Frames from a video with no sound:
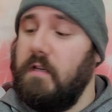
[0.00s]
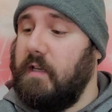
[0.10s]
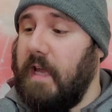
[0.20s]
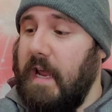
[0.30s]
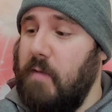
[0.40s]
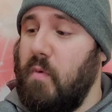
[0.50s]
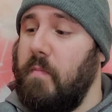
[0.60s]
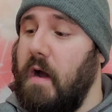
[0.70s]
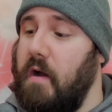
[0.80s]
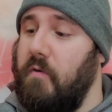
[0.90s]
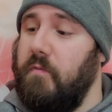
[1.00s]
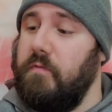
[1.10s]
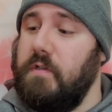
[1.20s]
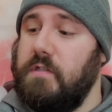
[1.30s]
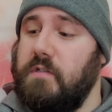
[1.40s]
Chamomile.
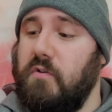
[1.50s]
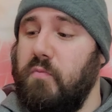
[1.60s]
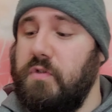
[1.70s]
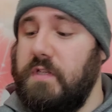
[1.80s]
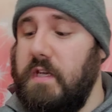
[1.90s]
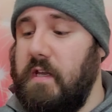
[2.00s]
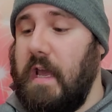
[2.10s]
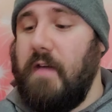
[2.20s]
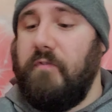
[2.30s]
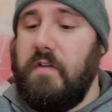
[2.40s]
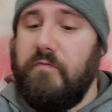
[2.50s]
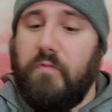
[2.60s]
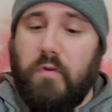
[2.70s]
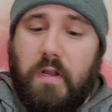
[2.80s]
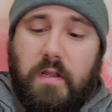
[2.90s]
This is herbal tea,
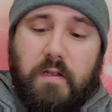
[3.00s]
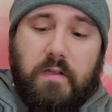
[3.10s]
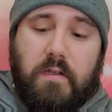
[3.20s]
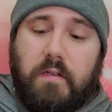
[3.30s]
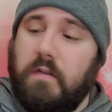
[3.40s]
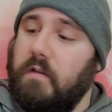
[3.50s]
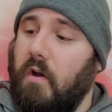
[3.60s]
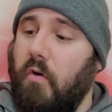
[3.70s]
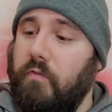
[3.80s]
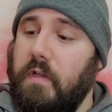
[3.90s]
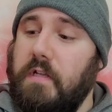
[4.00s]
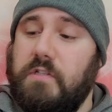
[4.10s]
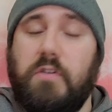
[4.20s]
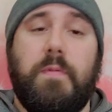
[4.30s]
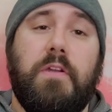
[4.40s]
caffeine-free. Hopefully, it's
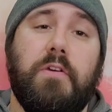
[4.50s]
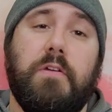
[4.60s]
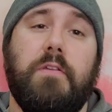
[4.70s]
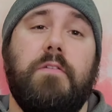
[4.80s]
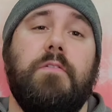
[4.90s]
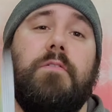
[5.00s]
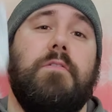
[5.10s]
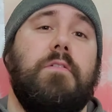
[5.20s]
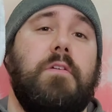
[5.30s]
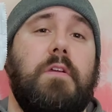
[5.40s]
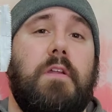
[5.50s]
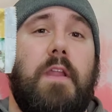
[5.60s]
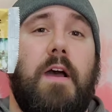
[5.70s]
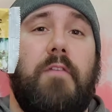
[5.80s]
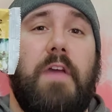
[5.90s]
going to be good.
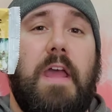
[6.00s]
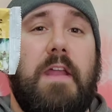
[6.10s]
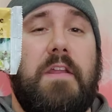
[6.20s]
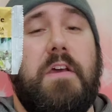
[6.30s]
Now, I've had